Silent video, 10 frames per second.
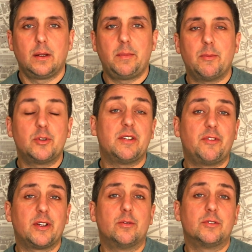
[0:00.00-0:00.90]

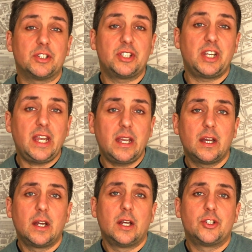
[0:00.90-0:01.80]
difficult to see.
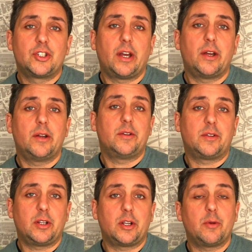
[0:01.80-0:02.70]
So,
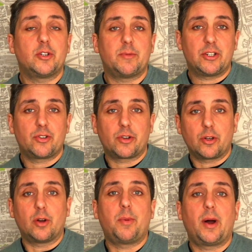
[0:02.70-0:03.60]
you want to make sure
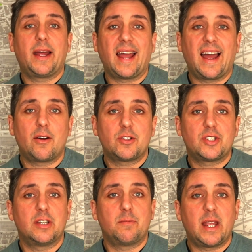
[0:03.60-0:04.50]
you're not buying a
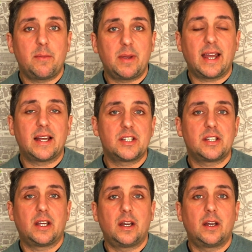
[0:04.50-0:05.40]
house that maybe
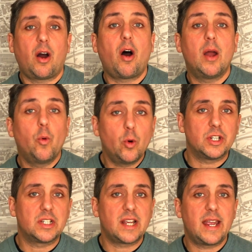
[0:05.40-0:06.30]
has a high
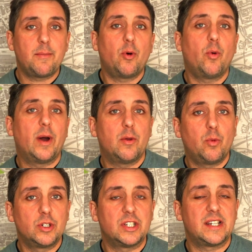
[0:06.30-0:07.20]
water table where the
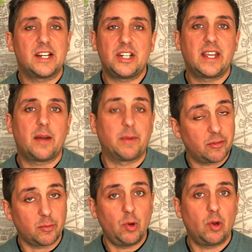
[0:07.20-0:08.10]
water's actually coming
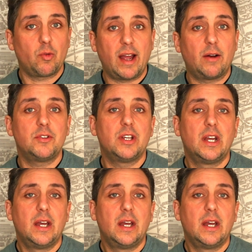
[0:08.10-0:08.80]
from all around.